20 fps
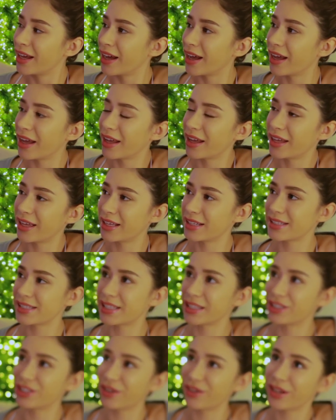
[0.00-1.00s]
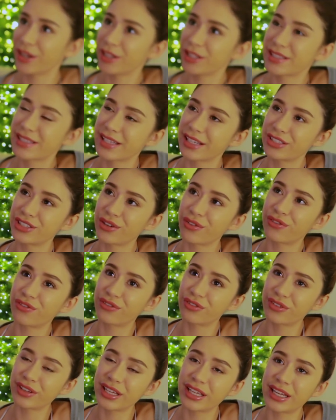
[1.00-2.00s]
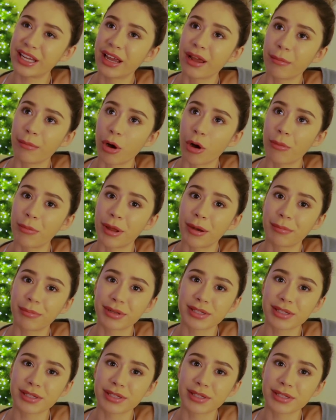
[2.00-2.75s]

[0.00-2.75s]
it's such a fleeting moment,